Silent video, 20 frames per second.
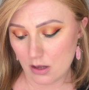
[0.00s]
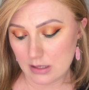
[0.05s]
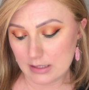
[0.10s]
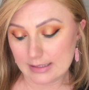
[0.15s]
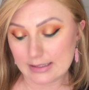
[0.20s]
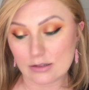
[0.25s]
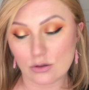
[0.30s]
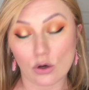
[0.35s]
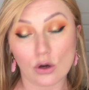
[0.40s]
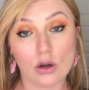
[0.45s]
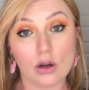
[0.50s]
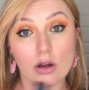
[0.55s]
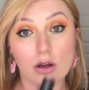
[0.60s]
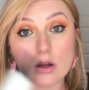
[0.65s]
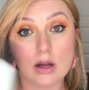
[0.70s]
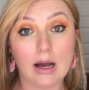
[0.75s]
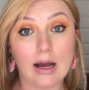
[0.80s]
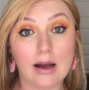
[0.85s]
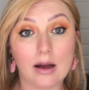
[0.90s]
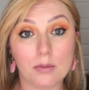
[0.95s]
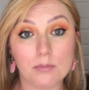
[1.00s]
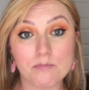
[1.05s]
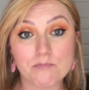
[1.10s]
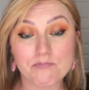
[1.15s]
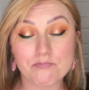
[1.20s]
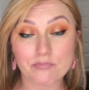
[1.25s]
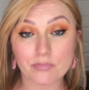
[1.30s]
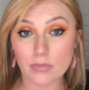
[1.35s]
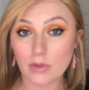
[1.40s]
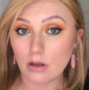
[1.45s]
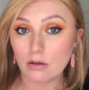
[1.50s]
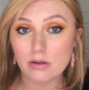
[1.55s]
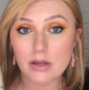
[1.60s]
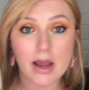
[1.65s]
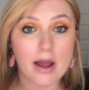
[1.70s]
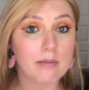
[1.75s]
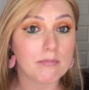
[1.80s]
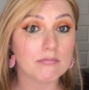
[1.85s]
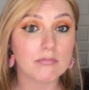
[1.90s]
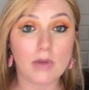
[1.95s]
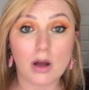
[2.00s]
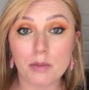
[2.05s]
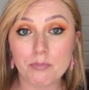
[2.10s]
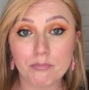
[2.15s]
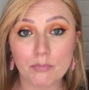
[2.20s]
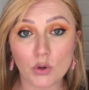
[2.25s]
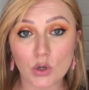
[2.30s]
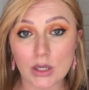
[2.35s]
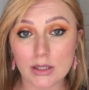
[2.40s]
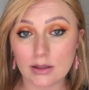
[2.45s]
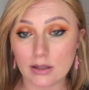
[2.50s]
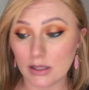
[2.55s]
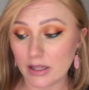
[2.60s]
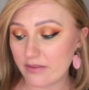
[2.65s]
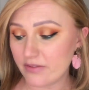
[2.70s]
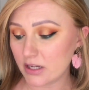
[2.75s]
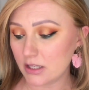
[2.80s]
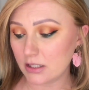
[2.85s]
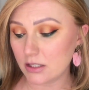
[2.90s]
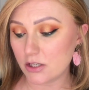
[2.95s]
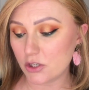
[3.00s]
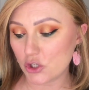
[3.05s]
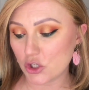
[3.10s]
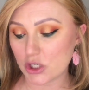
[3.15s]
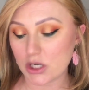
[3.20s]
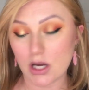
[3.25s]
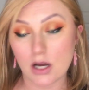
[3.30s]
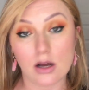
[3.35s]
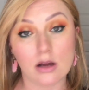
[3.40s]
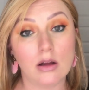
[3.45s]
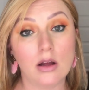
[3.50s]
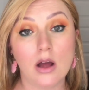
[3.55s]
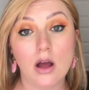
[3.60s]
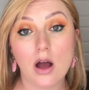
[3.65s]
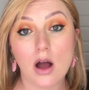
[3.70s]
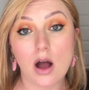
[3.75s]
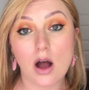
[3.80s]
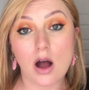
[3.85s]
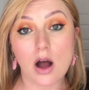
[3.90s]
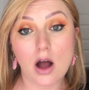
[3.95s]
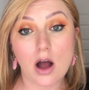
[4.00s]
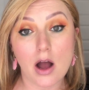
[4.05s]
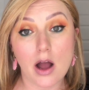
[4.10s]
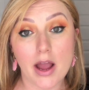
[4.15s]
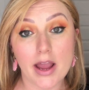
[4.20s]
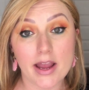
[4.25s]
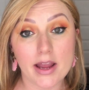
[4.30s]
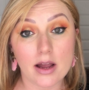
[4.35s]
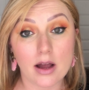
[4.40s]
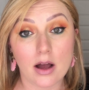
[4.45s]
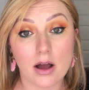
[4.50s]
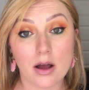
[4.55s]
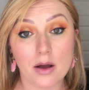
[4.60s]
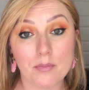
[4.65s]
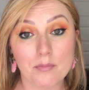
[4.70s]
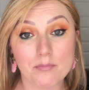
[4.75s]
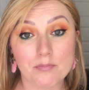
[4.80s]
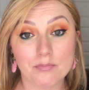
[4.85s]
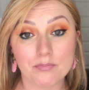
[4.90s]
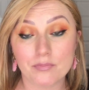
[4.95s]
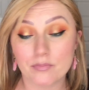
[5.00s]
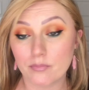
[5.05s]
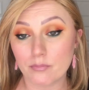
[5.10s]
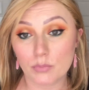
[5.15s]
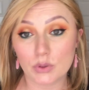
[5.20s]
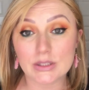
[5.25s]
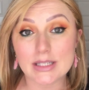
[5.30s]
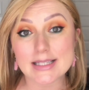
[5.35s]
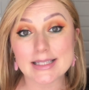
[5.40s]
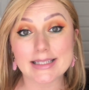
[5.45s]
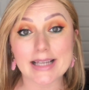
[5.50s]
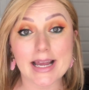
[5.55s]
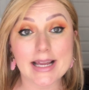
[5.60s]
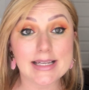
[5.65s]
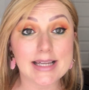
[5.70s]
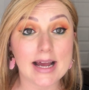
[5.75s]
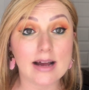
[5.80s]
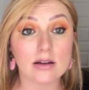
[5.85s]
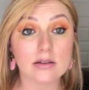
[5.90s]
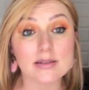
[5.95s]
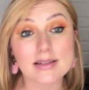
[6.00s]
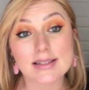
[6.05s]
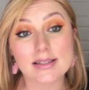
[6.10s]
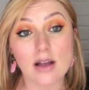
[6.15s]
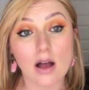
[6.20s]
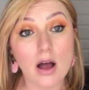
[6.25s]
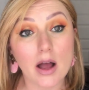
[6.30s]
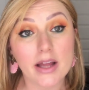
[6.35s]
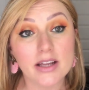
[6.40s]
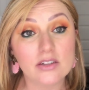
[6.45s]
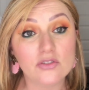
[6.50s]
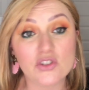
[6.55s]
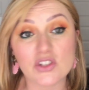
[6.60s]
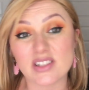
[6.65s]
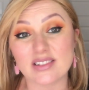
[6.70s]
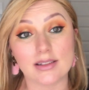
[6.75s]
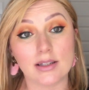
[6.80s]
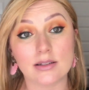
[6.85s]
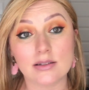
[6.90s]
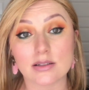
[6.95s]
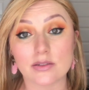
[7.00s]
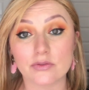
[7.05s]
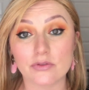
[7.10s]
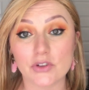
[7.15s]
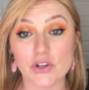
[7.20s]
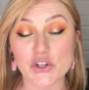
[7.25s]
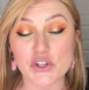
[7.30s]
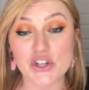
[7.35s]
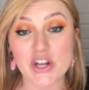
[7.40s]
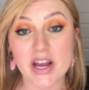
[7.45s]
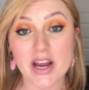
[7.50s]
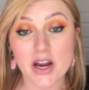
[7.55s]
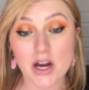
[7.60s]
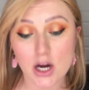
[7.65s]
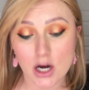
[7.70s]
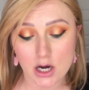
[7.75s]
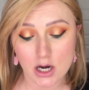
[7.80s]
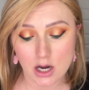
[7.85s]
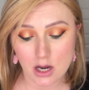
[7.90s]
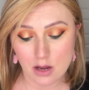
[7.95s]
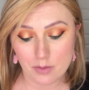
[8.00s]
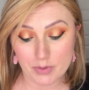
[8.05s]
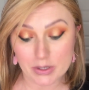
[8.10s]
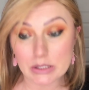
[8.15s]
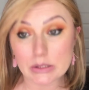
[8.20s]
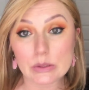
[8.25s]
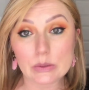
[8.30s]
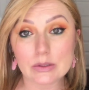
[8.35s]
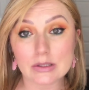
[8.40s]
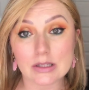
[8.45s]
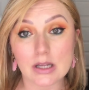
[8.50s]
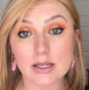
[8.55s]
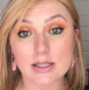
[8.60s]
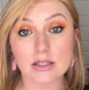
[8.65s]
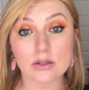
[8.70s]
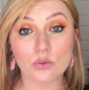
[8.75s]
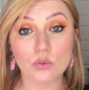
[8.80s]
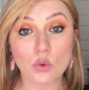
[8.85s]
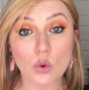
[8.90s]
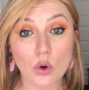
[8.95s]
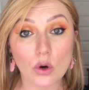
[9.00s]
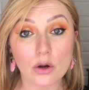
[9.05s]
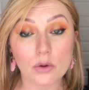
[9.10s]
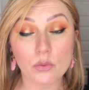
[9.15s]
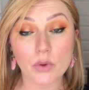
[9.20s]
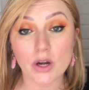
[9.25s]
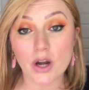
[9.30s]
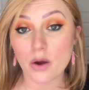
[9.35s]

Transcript: So yeah, I put in the leave-in conditioner. I put the stand outside just in some fresh air because it was nice and warm when